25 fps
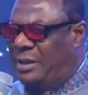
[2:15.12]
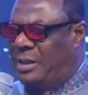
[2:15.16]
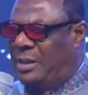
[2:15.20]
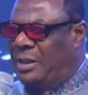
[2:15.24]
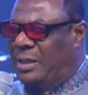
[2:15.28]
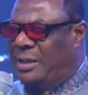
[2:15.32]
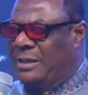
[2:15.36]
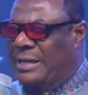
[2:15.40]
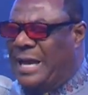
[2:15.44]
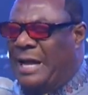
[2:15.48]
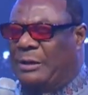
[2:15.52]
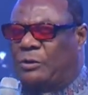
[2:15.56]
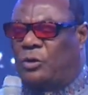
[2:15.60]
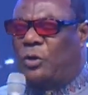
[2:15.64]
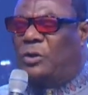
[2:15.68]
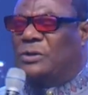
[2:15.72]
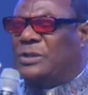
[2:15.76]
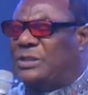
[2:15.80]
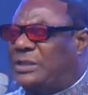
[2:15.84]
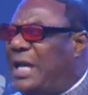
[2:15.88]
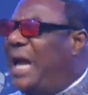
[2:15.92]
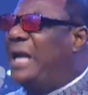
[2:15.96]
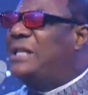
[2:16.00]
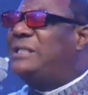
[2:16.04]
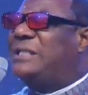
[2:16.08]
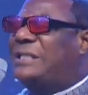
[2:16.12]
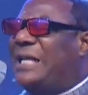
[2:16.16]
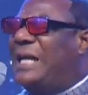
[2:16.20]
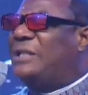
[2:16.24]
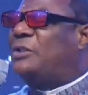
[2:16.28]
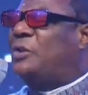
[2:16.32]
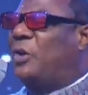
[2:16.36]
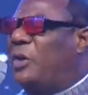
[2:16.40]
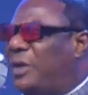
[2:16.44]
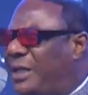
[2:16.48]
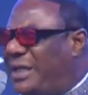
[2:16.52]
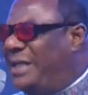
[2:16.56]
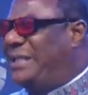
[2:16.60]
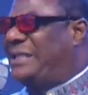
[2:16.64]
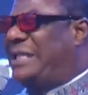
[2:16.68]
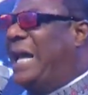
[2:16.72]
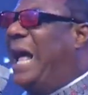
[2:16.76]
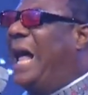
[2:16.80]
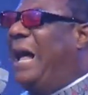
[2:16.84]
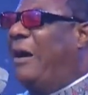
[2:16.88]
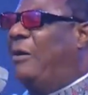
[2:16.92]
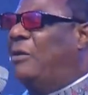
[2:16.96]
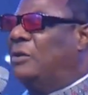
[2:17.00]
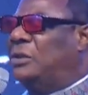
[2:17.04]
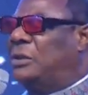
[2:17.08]
that concerns us or this
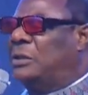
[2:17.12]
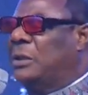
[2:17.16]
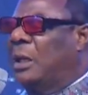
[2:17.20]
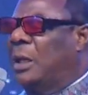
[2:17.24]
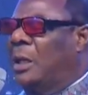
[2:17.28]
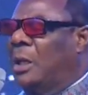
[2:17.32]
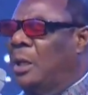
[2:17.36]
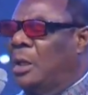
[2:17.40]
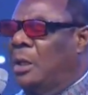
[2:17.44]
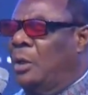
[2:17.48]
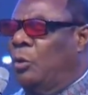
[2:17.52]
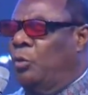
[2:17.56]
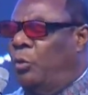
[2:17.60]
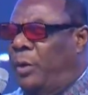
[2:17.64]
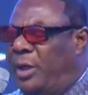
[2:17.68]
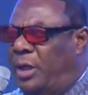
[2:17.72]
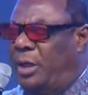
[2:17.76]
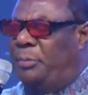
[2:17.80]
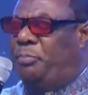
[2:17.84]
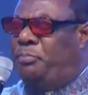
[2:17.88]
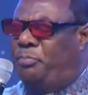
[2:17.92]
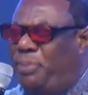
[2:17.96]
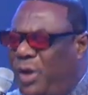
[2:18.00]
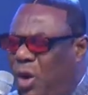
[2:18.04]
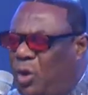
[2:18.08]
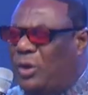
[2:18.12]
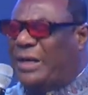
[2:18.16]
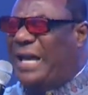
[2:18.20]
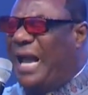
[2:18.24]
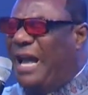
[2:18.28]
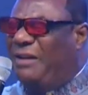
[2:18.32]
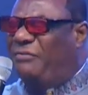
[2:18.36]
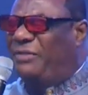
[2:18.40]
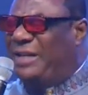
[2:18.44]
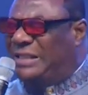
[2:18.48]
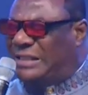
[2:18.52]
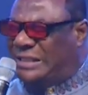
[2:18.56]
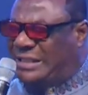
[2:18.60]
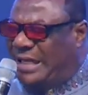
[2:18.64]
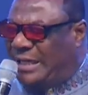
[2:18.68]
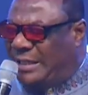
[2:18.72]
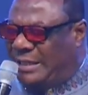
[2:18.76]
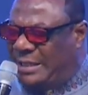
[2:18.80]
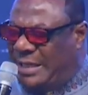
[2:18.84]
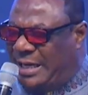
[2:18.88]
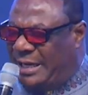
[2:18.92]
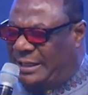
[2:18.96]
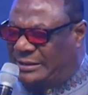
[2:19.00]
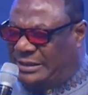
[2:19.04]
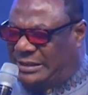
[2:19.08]
house. We rebuke every
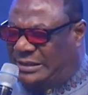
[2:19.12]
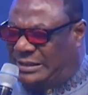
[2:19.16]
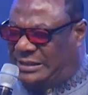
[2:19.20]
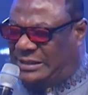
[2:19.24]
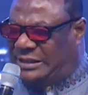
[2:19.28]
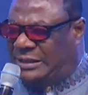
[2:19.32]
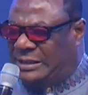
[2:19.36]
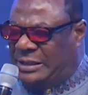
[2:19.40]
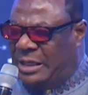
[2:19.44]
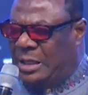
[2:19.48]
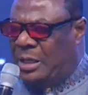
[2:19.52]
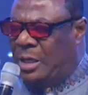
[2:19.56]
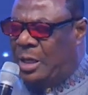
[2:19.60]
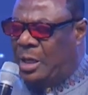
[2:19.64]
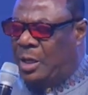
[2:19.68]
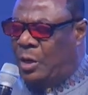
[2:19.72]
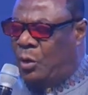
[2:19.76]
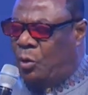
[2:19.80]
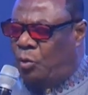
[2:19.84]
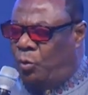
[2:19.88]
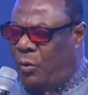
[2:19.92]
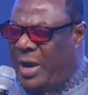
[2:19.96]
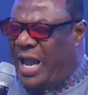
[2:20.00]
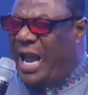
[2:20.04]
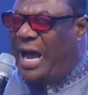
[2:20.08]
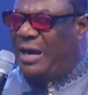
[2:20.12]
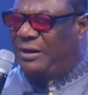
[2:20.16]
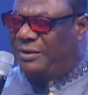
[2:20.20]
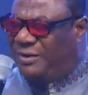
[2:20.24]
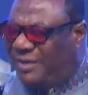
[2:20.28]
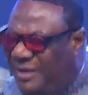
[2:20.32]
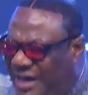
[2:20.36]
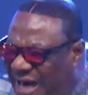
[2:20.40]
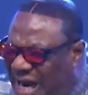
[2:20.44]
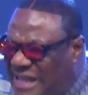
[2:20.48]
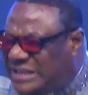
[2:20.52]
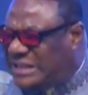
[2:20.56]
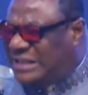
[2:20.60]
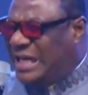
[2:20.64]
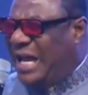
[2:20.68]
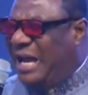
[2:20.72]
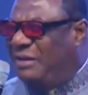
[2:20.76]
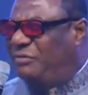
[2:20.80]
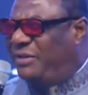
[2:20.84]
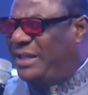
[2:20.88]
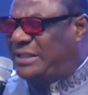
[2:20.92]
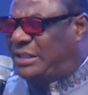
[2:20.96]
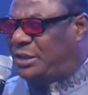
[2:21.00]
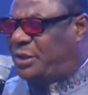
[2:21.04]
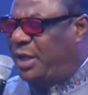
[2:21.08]
sickness. We arrest
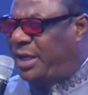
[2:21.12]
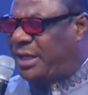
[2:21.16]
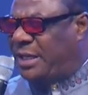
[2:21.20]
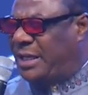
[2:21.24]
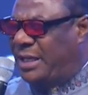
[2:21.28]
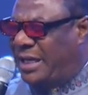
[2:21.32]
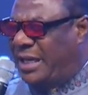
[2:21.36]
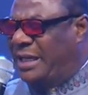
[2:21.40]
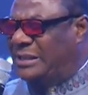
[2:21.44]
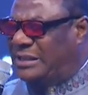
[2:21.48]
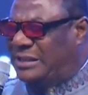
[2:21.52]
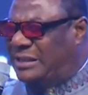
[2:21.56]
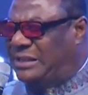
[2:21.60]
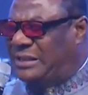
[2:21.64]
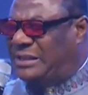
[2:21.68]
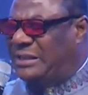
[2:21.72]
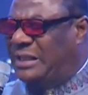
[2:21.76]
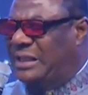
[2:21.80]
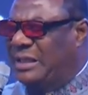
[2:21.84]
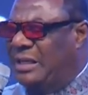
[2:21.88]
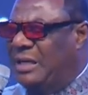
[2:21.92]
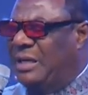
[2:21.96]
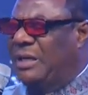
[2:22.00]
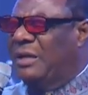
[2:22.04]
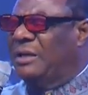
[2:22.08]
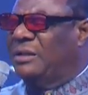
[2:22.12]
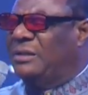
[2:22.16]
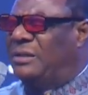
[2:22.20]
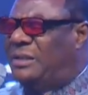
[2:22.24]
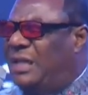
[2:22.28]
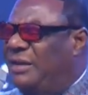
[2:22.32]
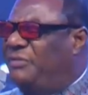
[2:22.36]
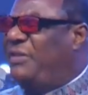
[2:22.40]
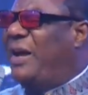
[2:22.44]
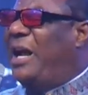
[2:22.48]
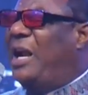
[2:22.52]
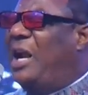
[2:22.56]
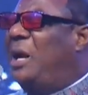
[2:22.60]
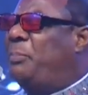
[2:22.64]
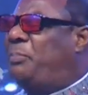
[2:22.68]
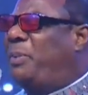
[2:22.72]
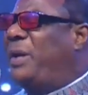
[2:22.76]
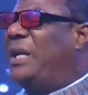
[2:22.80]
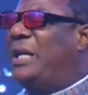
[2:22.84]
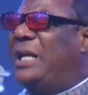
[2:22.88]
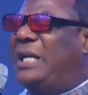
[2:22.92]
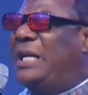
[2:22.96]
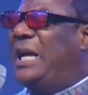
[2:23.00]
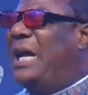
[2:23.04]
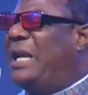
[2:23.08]
every sickness
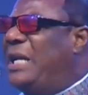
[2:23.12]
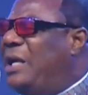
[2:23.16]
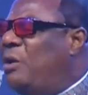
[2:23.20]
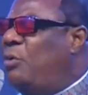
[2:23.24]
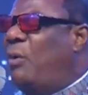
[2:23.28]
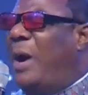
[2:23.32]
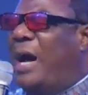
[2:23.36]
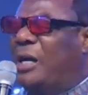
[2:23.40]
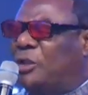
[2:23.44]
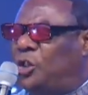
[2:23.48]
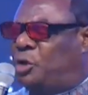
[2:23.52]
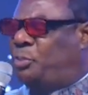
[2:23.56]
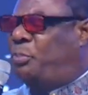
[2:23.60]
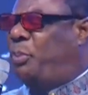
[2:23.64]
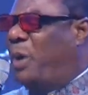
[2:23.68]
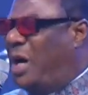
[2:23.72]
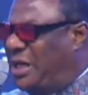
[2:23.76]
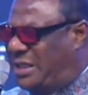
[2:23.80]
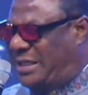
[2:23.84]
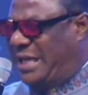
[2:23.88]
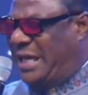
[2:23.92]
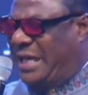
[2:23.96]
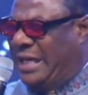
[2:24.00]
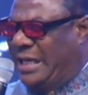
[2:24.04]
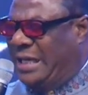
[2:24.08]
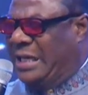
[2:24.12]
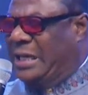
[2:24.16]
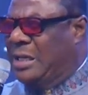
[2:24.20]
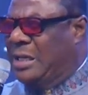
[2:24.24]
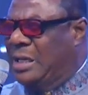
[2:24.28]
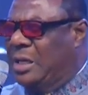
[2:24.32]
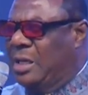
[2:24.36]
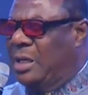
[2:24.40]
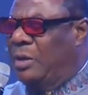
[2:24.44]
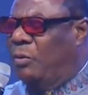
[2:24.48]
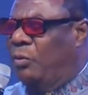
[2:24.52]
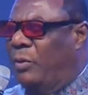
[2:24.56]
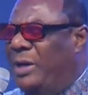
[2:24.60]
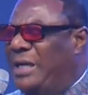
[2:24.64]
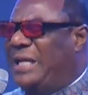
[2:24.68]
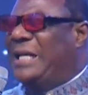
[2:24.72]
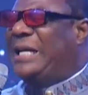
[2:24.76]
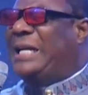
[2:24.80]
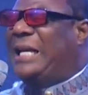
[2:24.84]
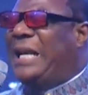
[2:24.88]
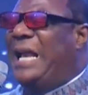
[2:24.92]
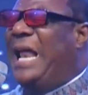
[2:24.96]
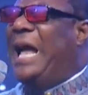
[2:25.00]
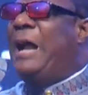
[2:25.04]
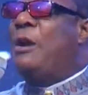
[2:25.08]
developing in anyone's body. We
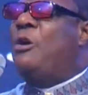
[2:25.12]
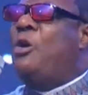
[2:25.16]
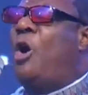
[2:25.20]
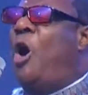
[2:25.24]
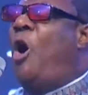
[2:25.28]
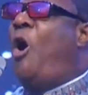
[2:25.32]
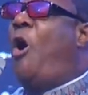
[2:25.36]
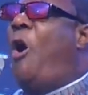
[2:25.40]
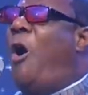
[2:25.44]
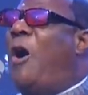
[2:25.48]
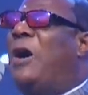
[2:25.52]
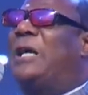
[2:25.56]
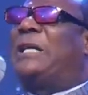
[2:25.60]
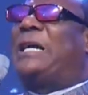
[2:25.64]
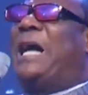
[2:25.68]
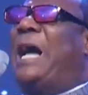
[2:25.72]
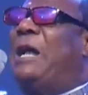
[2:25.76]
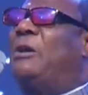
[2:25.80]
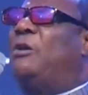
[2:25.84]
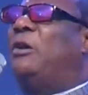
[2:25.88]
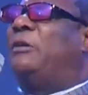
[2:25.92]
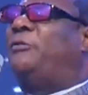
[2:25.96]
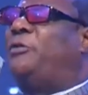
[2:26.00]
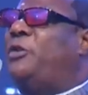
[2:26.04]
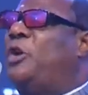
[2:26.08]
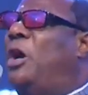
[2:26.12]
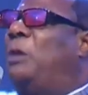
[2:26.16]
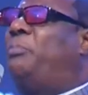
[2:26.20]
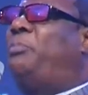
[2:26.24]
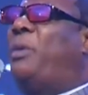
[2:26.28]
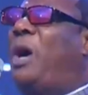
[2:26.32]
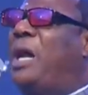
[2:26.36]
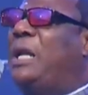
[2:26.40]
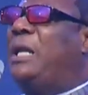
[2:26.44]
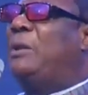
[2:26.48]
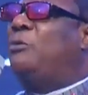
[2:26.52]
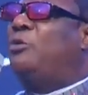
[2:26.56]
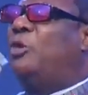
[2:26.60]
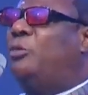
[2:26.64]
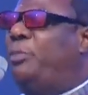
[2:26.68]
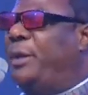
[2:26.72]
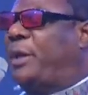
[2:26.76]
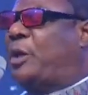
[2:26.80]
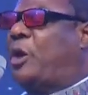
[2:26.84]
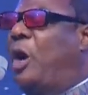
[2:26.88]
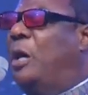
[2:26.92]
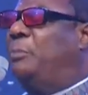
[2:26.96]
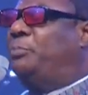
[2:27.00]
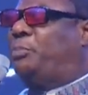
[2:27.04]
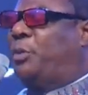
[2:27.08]
declare no organ of your body will be
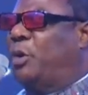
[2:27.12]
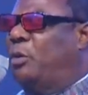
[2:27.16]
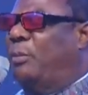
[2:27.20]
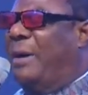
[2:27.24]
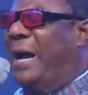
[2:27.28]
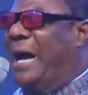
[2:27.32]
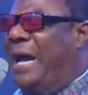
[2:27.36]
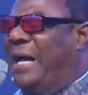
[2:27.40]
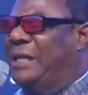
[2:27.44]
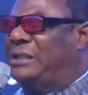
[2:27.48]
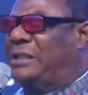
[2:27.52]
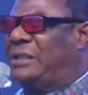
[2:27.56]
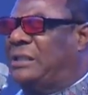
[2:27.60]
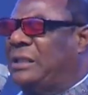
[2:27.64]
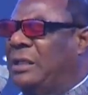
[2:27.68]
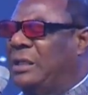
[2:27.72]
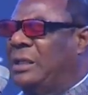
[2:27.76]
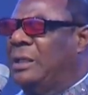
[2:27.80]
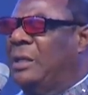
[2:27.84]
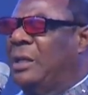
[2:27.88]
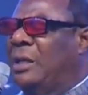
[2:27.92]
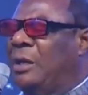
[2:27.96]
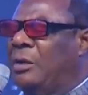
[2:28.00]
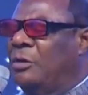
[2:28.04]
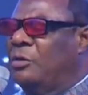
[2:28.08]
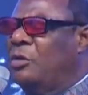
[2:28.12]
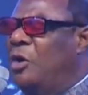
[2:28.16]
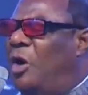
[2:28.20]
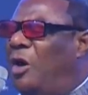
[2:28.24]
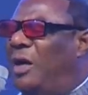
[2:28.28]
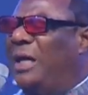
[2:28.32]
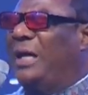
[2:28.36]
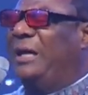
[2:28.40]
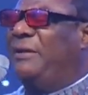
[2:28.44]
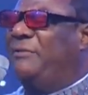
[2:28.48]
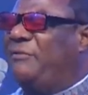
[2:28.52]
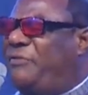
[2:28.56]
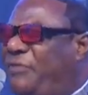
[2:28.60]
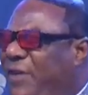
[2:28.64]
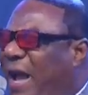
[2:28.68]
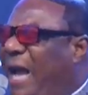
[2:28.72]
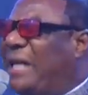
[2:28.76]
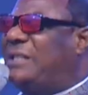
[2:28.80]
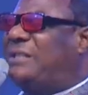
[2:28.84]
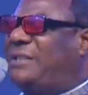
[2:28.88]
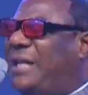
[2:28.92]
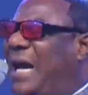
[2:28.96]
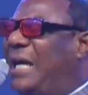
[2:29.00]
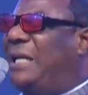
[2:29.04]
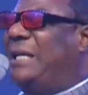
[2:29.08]
compromised nor
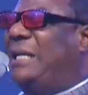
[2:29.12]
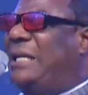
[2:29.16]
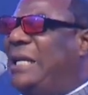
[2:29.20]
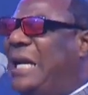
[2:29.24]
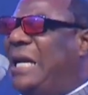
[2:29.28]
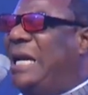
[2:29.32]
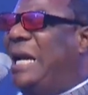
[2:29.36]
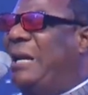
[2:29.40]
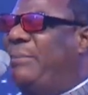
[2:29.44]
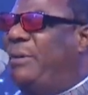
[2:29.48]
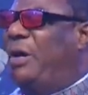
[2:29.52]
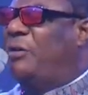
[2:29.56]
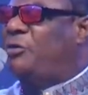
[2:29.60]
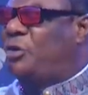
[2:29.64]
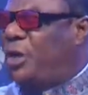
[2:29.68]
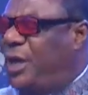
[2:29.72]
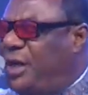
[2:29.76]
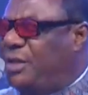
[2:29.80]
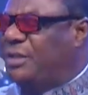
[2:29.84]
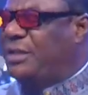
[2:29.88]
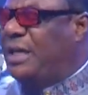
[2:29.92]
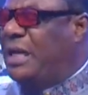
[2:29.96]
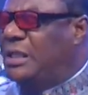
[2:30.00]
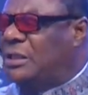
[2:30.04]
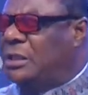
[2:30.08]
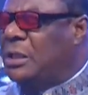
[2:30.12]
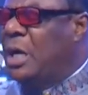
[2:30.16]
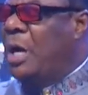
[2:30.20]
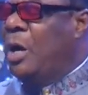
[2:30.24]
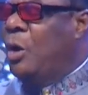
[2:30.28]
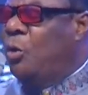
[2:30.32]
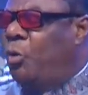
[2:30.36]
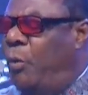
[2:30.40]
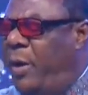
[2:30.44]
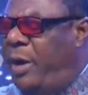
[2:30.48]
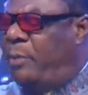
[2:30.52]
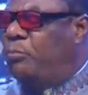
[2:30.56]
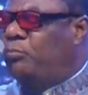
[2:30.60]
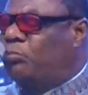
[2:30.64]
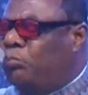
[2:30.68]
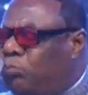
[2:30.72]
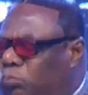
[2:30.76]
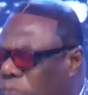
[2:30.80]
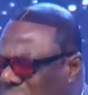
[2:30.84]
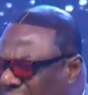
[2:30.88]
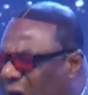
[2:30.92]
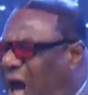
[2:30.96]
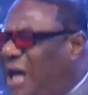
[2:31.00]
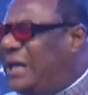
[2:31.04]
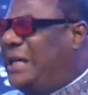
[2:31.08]
infected in the name of Jesus. We
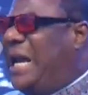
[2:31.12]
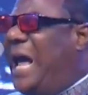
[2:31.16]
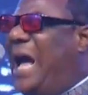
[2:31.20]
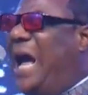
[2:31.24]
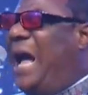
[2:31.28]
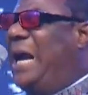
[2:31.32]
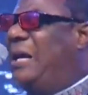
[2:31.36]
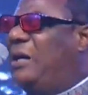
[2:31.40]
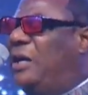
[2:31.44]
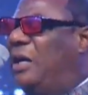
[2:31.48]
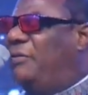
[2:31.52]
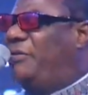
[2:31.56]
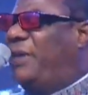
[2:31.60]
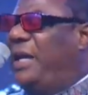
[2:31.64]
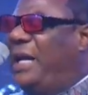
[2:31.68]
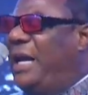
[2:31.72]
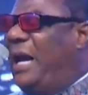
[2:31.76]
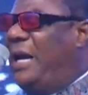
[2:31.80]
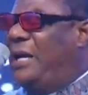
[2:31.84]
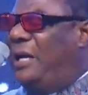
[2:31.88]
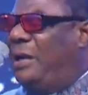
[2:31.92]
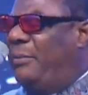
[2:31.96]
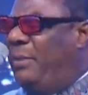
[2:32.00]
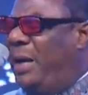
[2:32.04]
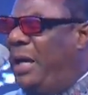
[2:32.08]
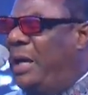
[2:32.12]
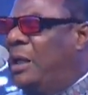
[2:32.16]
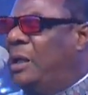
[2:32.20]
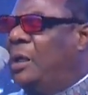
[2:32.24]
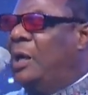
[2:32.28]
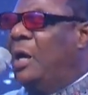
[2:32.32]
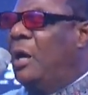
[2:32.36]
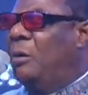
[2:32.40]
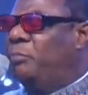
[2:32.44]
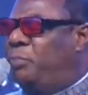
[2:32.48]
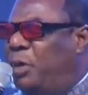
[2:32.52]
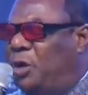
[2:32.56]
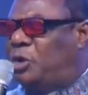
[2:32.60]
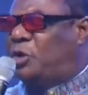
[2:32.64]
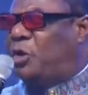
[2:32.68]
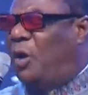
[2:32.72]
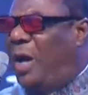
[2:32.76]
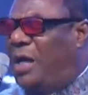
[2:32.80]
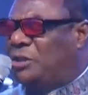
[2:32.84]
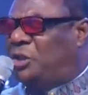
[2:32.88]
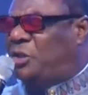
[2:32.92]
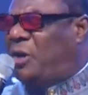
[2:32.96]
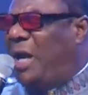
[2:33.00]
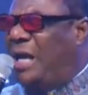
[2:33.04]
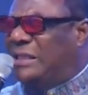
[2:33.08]
block the hand of the enemy. Put your
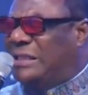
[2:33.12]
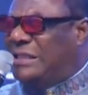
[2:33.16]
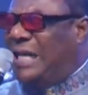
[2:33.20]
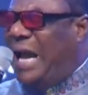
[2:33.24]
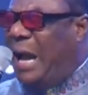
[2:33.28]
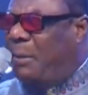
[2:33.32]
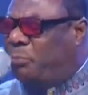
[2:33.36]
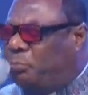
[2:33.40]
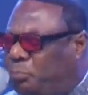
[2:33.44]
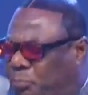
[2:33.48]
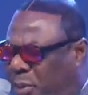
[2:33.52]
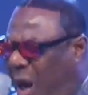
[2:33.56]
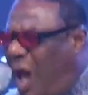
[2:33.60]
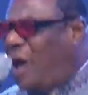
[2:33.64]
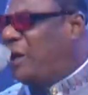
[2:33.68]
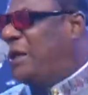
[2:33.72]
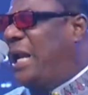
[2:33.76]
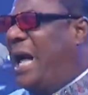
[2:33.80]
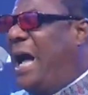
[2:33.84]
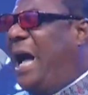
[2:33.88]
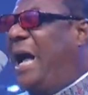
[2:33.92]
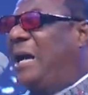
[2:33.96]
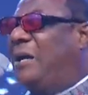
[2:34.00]
hands against here. Block the hand